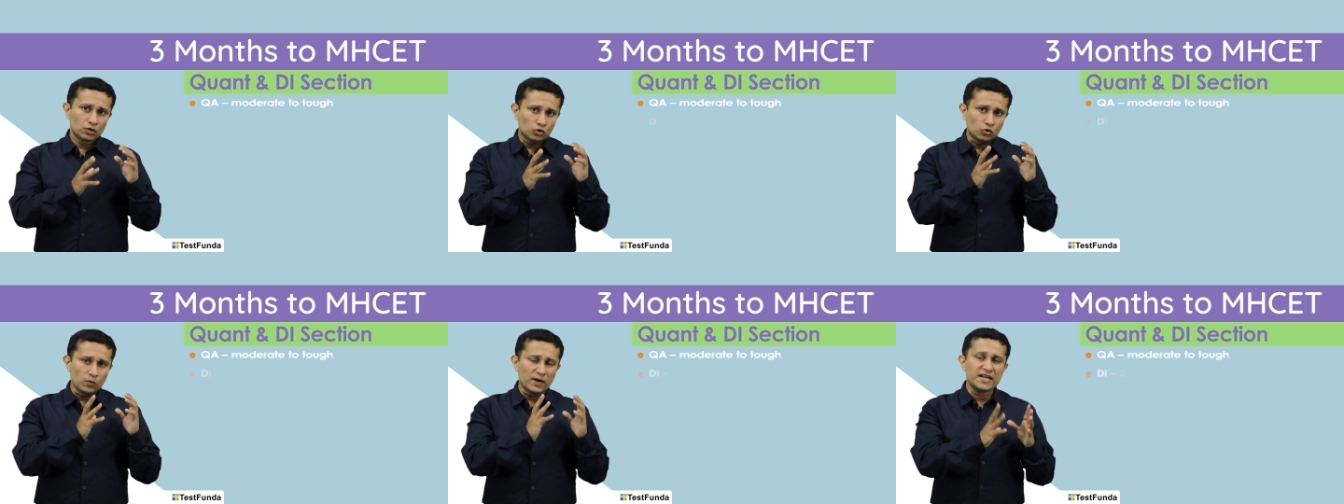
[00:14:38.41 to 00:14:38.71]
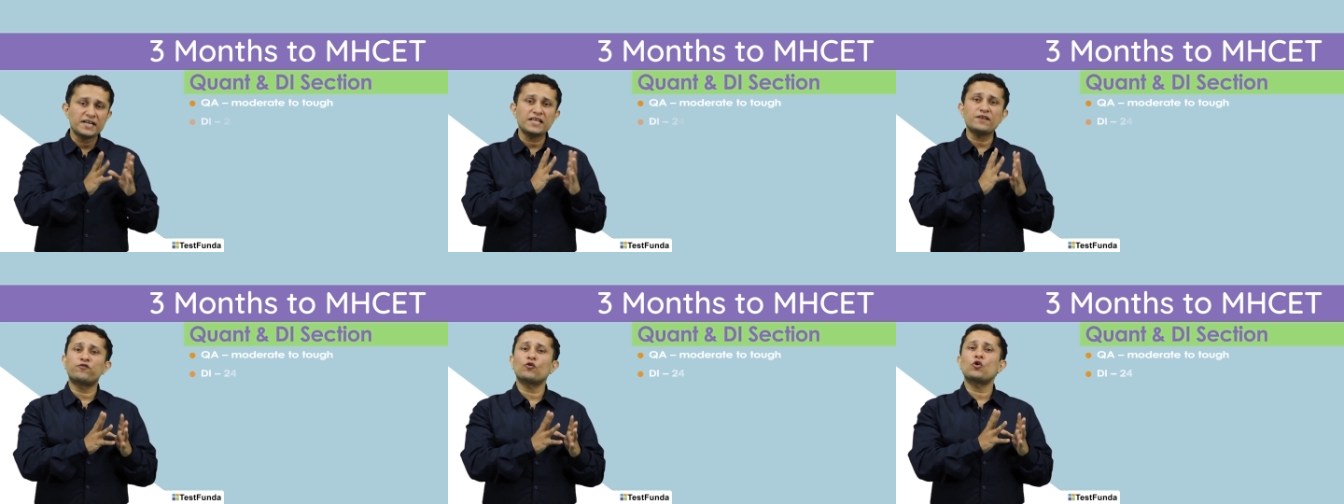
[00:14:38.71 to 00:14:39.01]

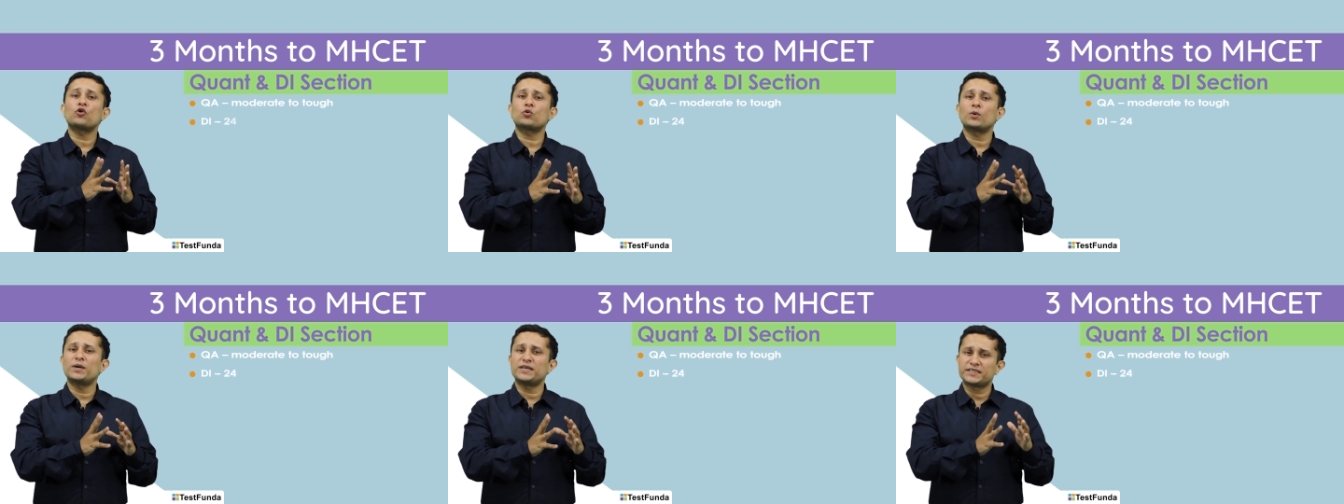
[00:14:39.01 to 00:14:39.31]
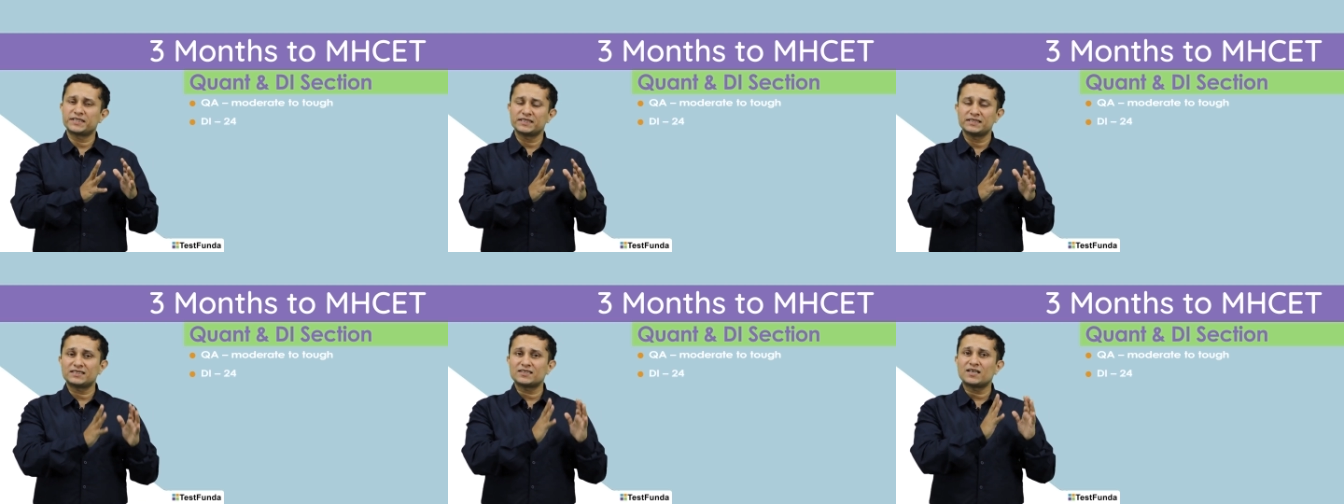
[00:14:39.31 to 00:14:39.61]
24
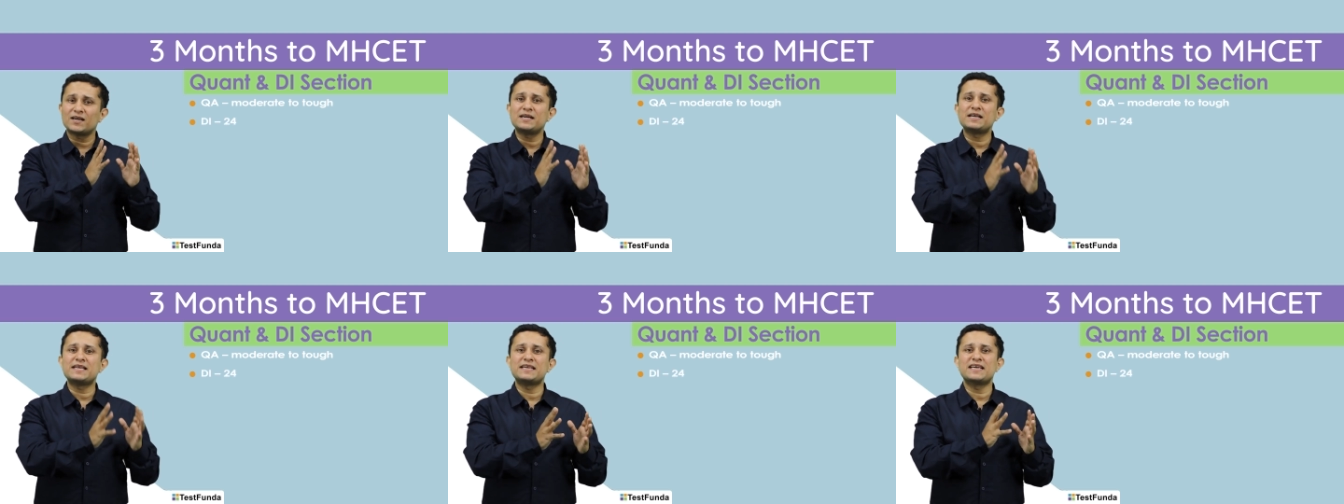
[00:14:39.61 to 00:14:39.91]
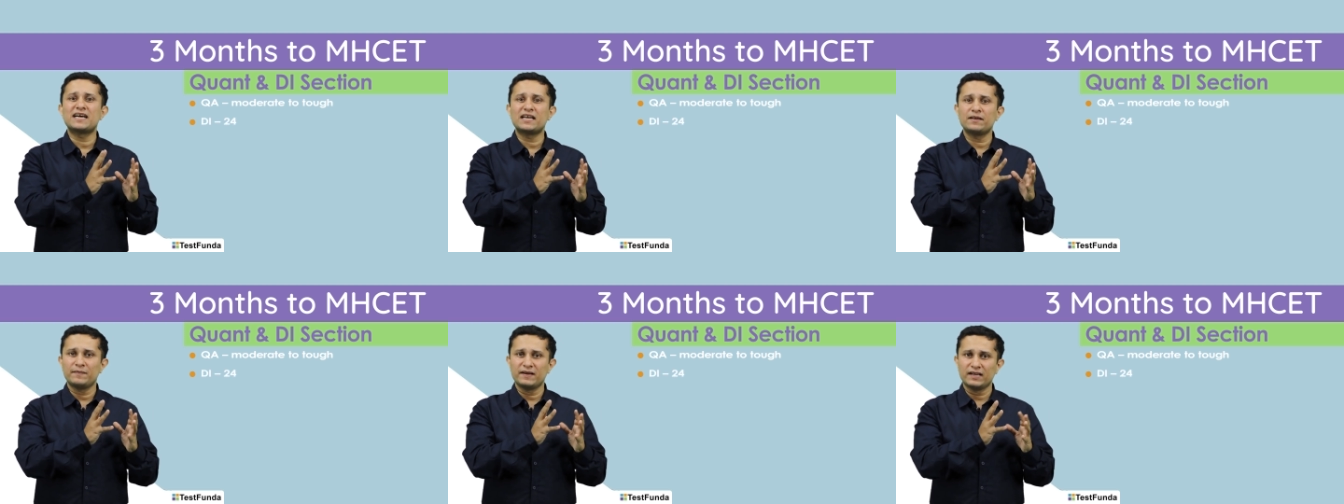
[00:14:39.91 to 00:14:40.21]
questions are
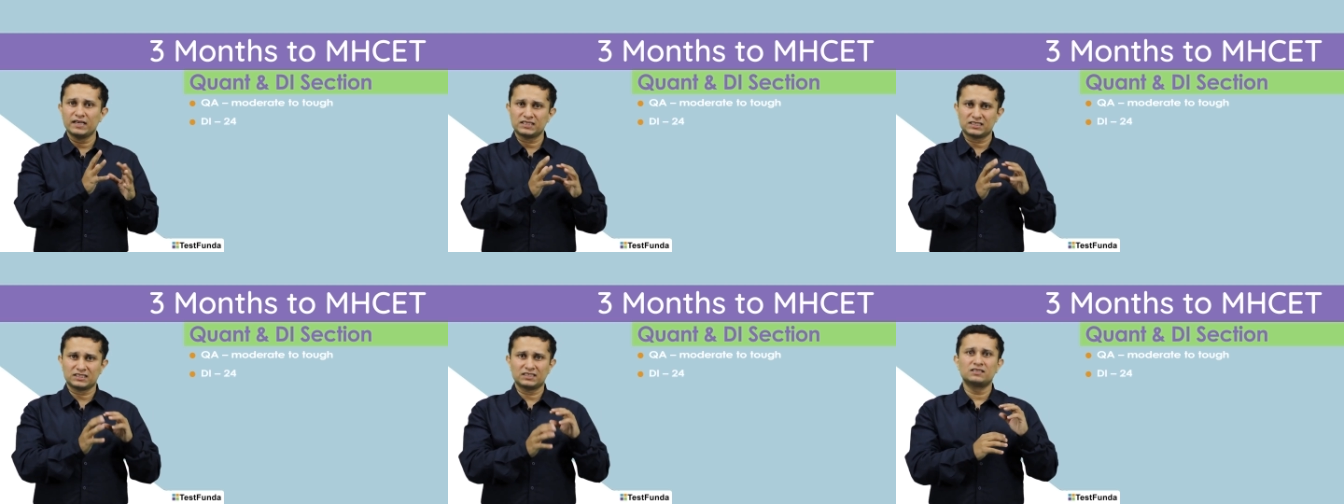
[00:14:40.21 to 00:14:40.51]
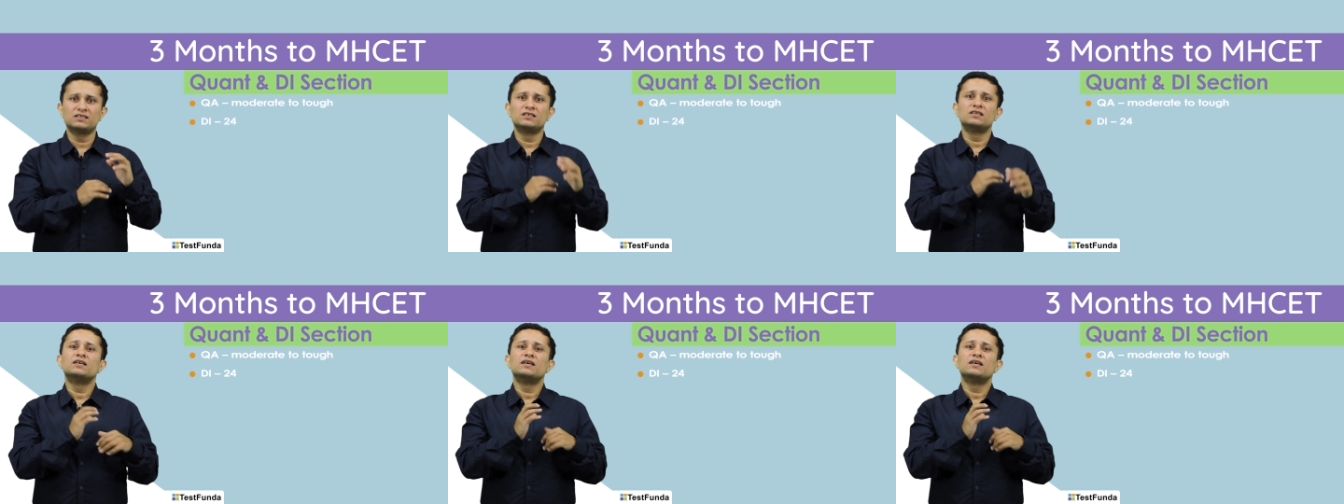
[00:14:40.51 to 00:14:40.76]
DI based